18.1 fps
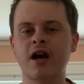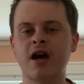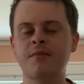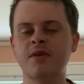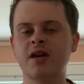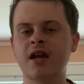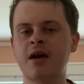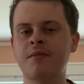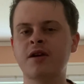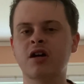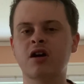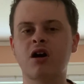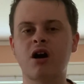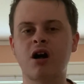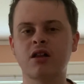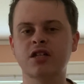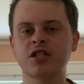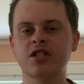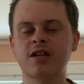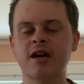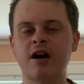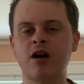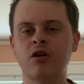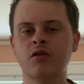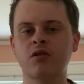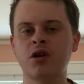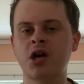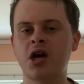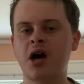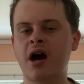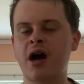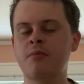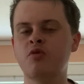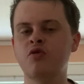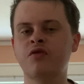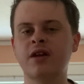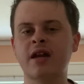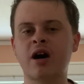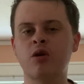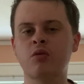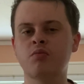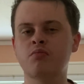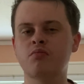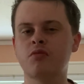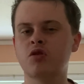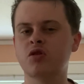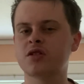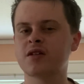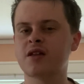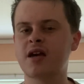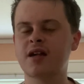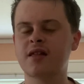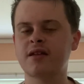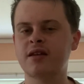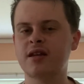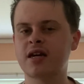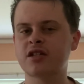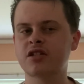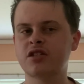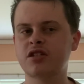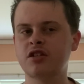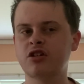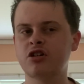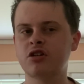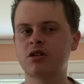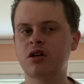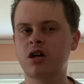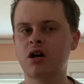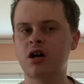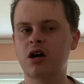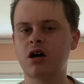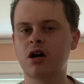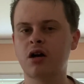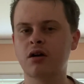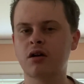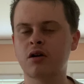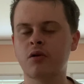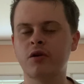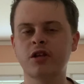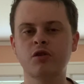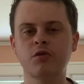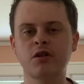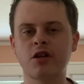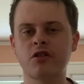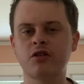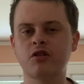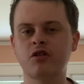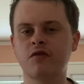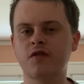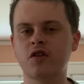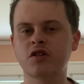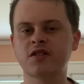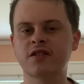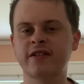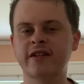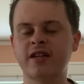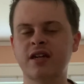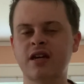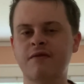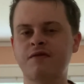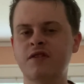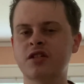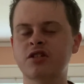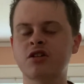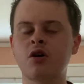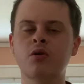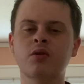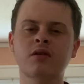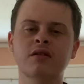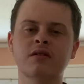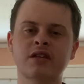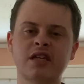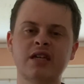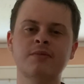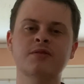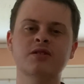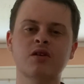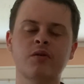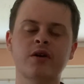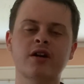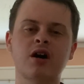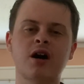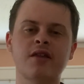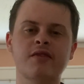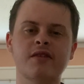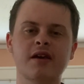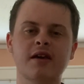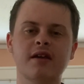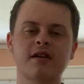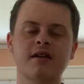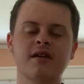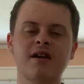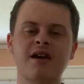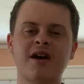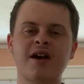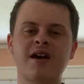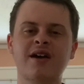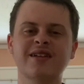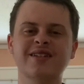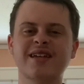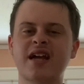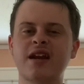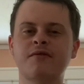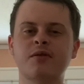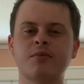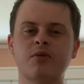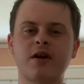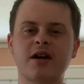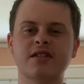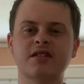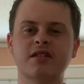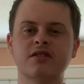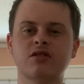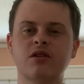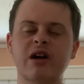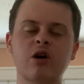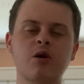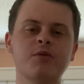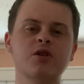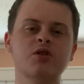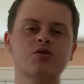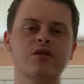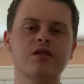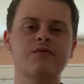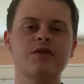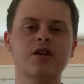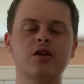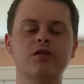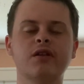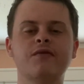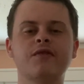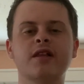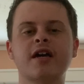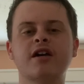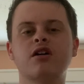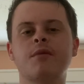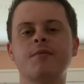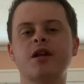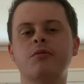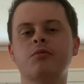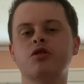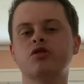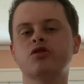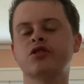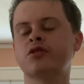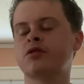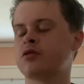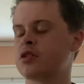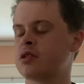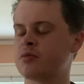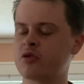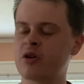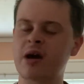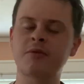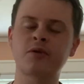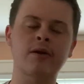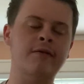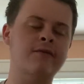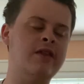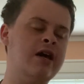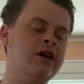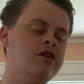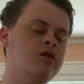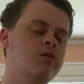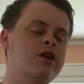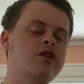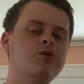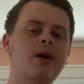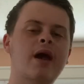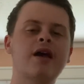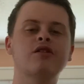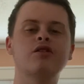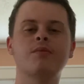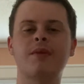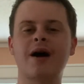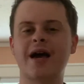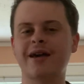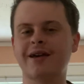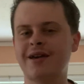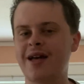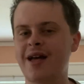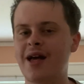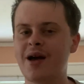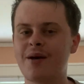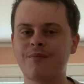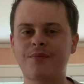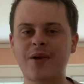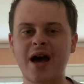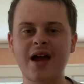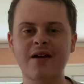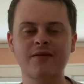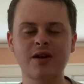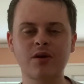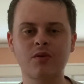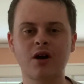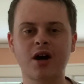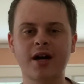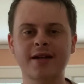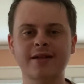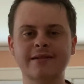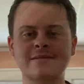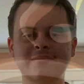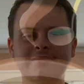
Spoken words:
I mean, I'm in college now. I'm moving out most likely next year, going to another university. If the show keeps going on, then it's kind of depressing. So I hope you enjoyed the video. Leave a like, comment down below, subscribe to whatever the heck you want to do, and goodbye. Bye, everyone.